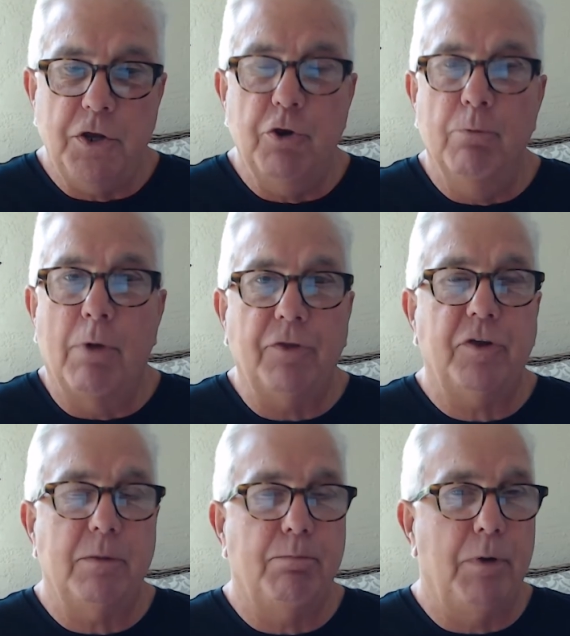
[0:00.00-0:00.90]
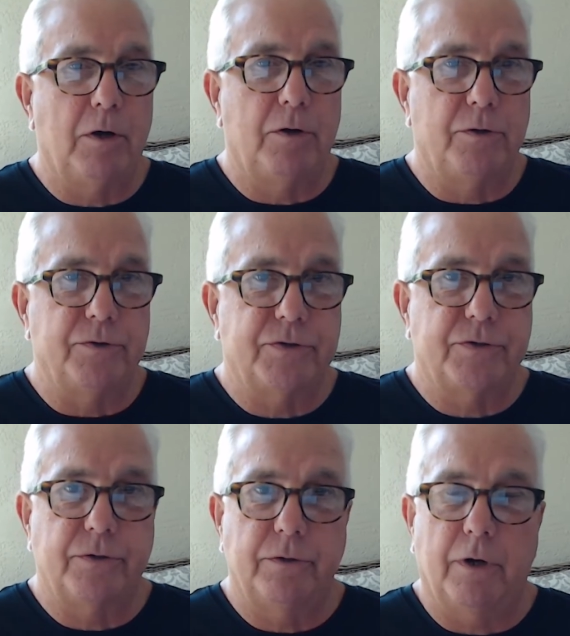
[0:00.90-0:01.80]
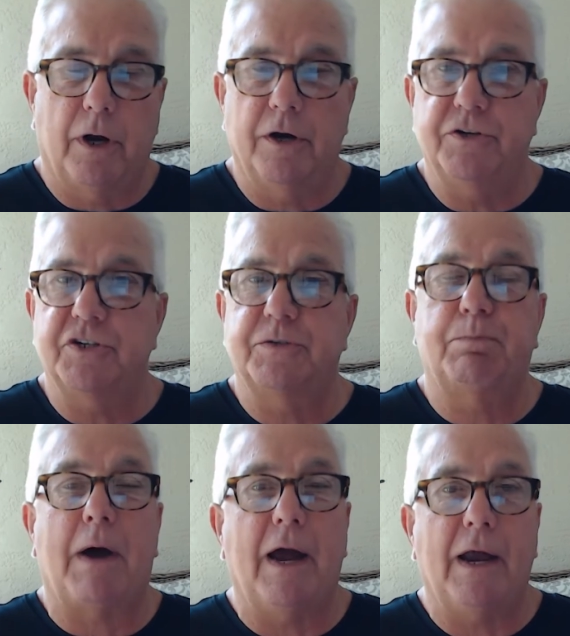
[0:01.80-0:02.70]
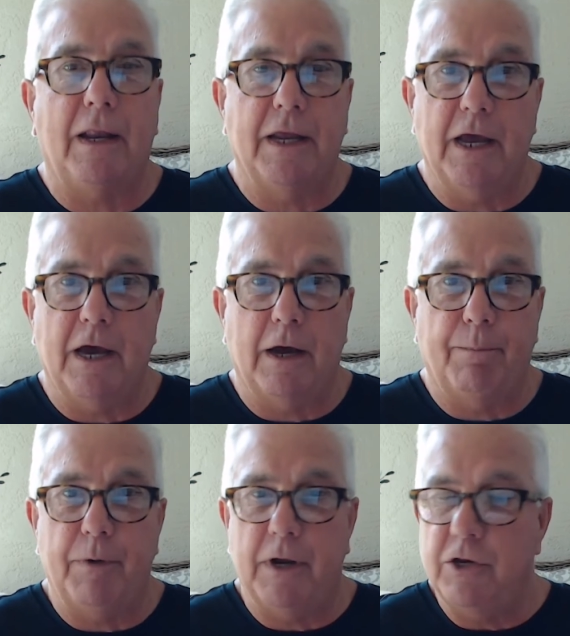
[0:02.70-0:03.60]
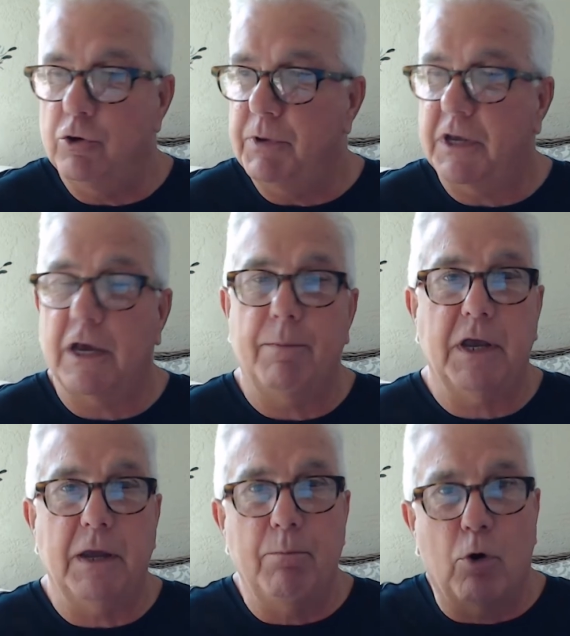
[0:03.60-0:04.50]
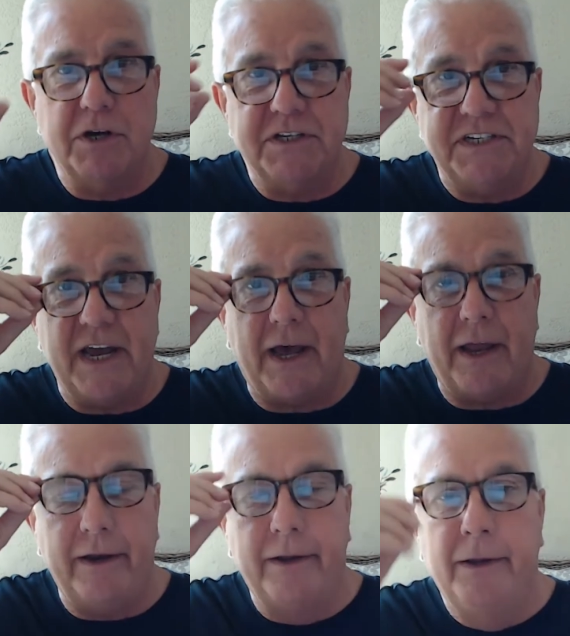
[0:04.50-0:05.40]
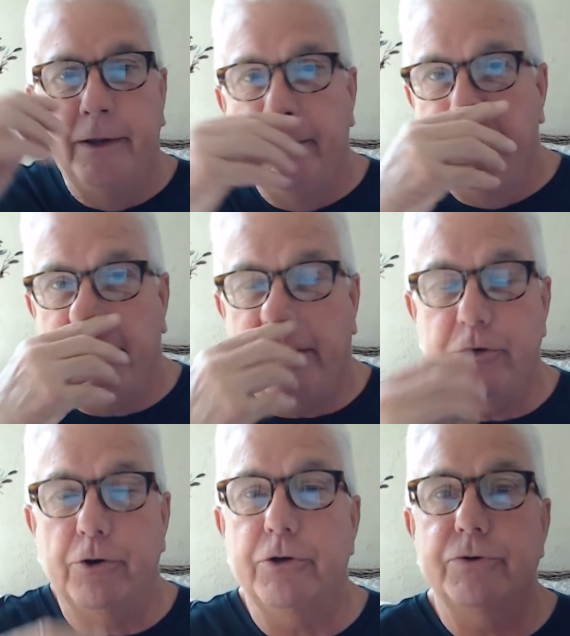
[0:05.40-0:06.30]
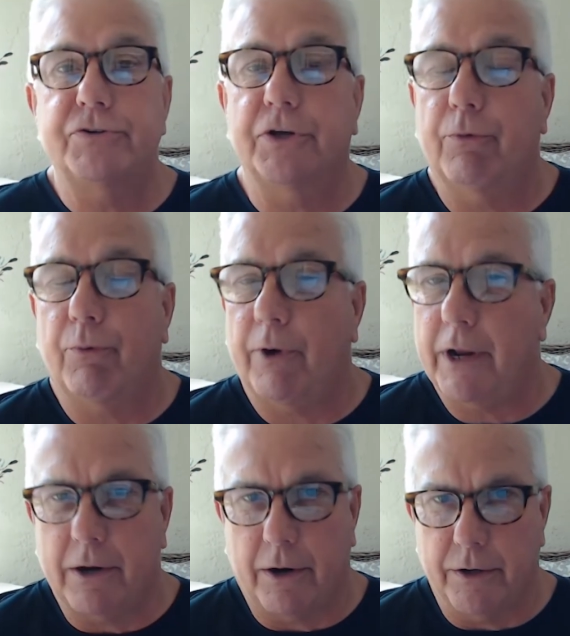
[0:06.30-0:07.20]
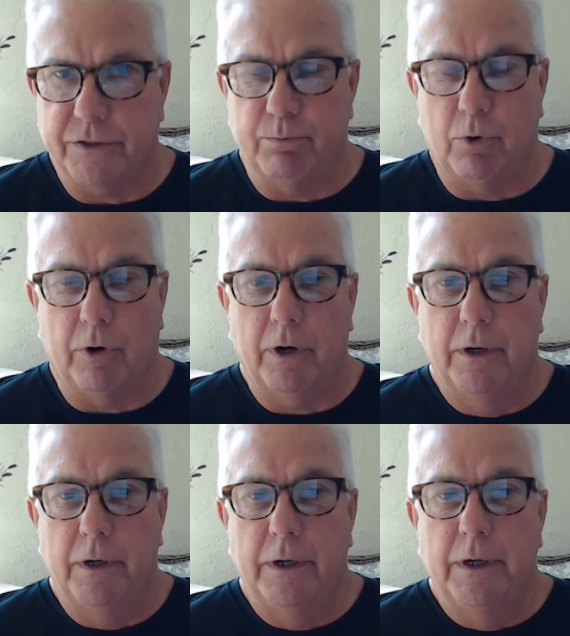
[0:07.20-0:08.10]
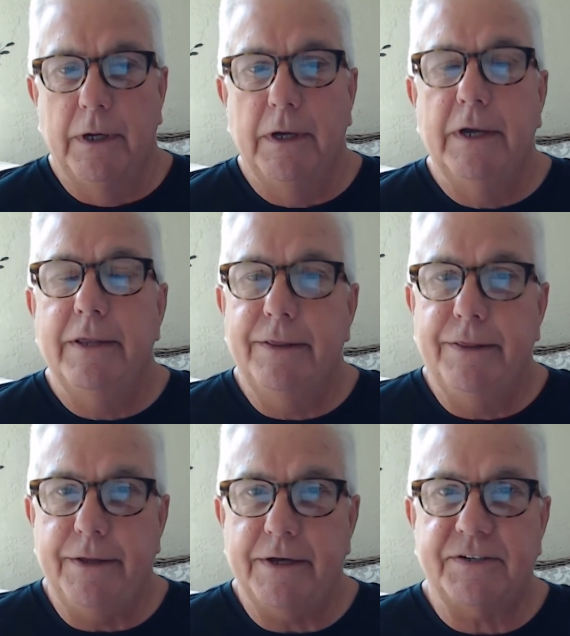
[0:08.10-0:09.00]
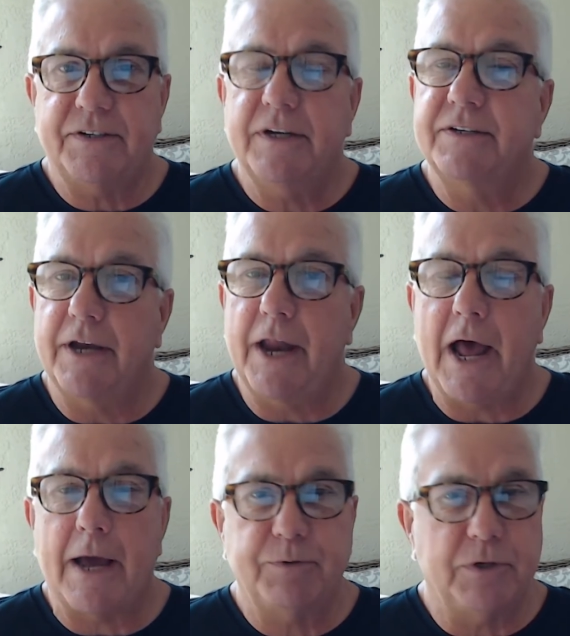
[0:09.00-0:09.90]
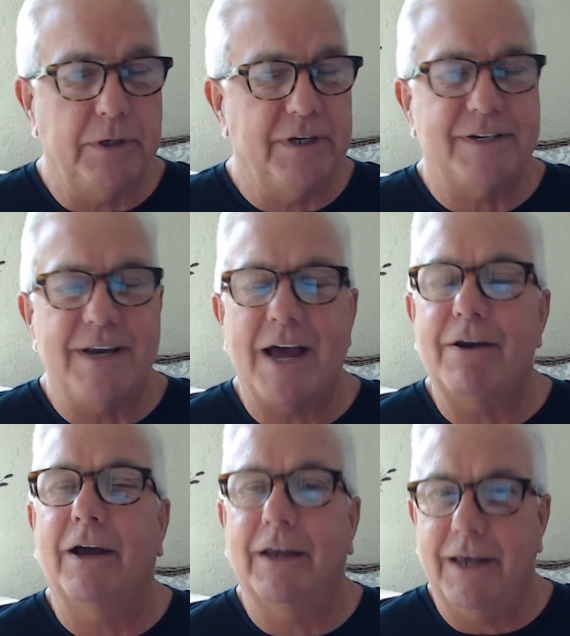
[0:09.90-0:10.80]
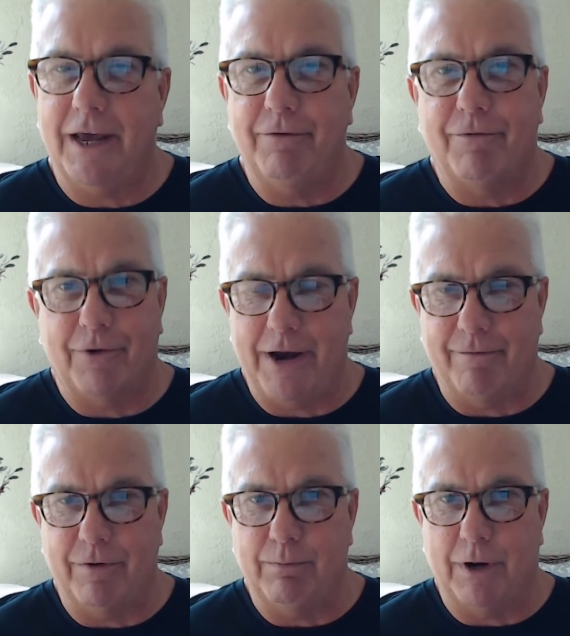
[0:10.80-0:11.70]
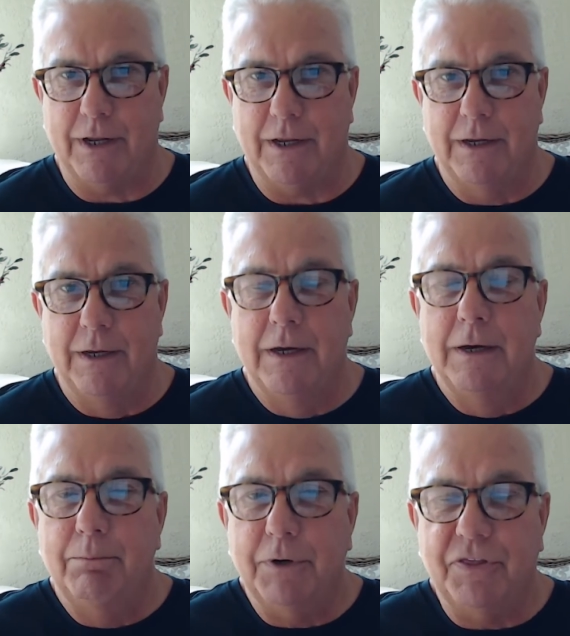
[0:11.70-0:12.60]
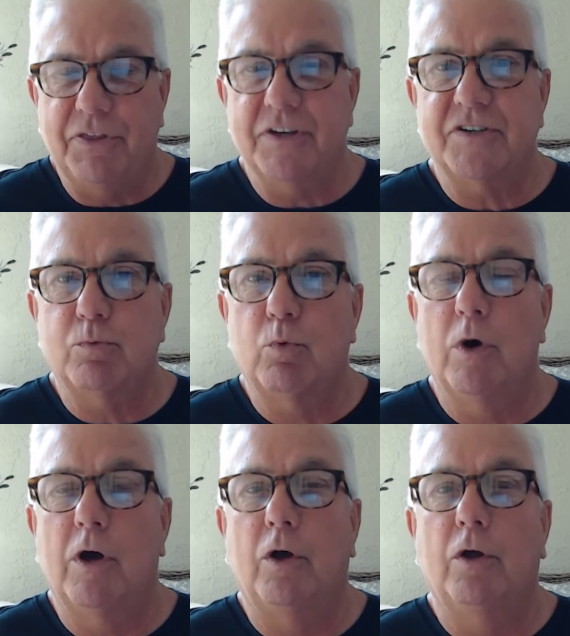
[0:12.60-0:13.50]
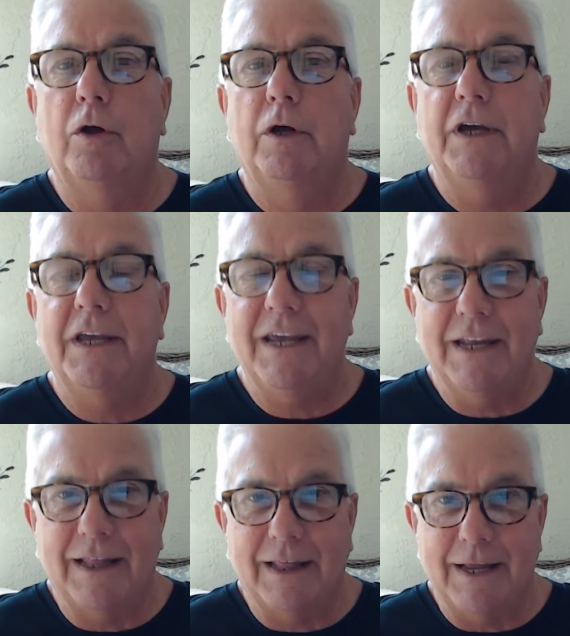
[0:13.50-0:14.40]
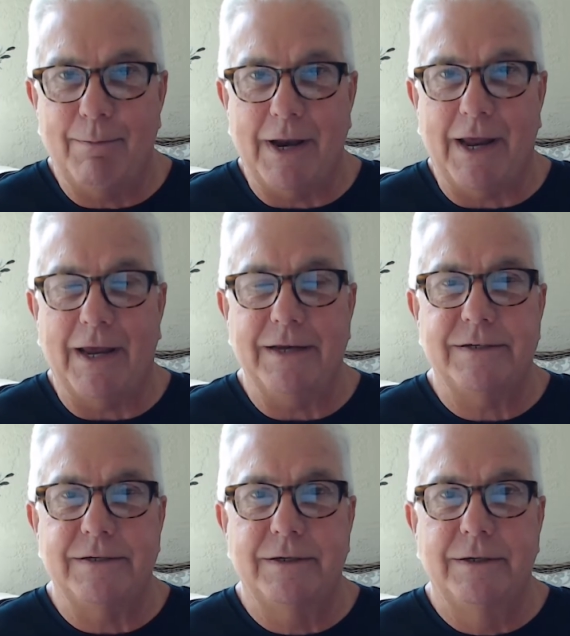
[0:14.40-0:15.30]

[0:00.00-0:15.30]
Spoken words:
your monthly bills are just piling up and you're becoming in more debt and you're using credit cards more, this is an option. It's not, again, for everybody, but this will eliminate